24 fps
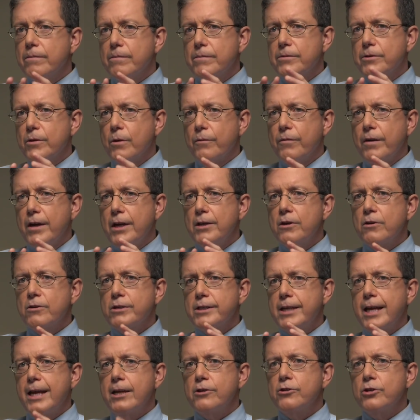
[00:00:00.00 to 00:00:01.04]
So if I
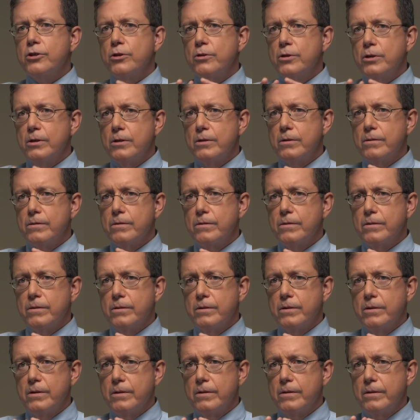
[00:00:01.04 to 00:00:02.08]
understand you,
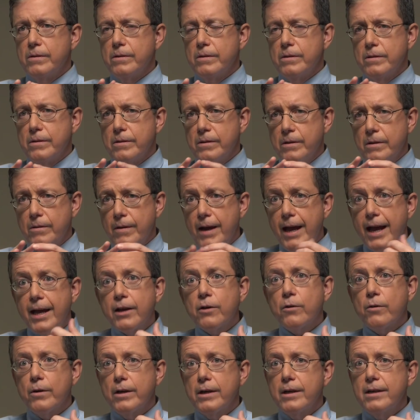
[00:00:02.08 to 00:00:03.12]
you're
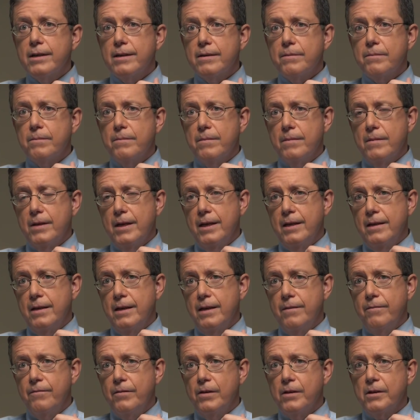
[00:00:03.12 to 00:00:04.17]
angry
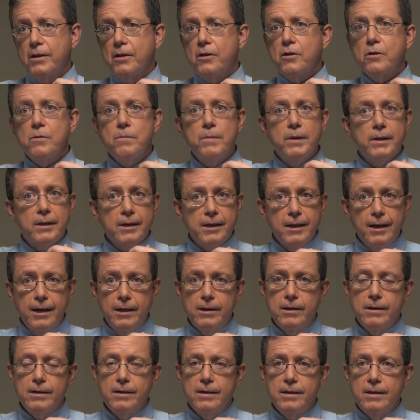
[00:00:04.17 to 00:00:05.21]
and feeling
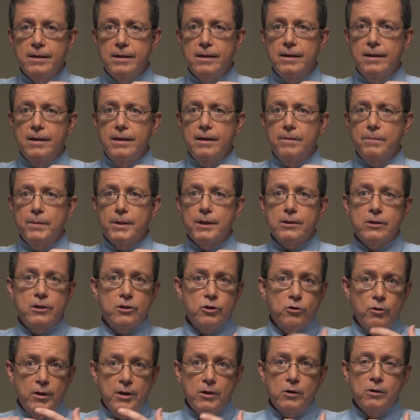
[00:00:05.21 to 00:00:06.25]
humiliated because
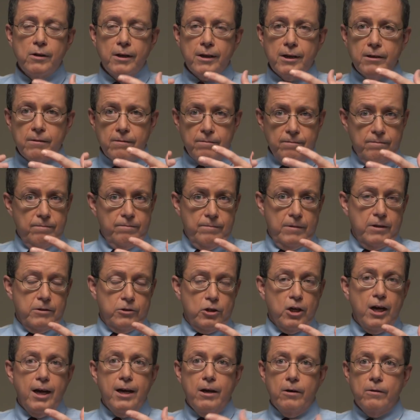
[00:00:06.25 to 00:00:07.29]
he's treating you like a
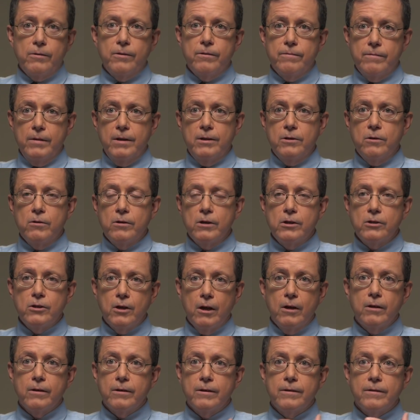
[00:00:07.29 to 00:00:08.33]
child, and you're an
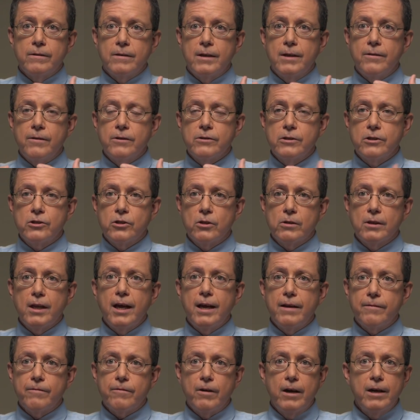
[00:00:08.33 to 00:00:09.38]
adult, and this is your
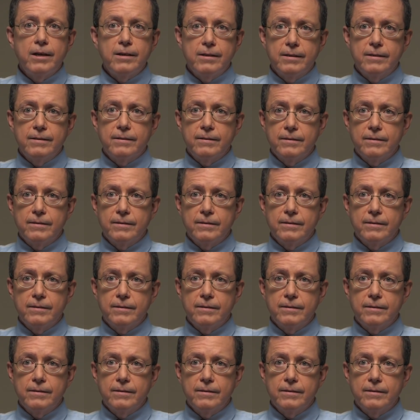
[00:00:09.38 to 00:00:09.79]
life, right?